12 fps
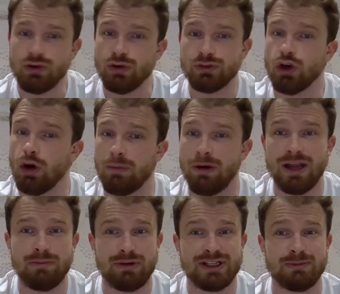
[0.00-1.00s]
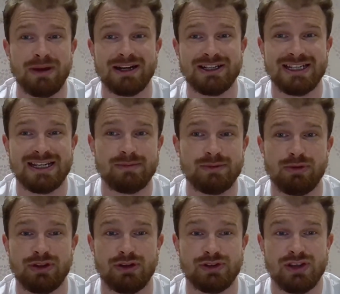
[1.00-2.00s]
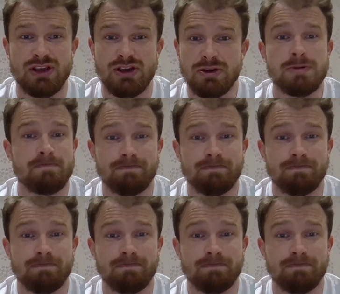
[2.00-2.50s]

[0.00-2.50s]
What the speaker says: not top hybrid Spanish teams, but those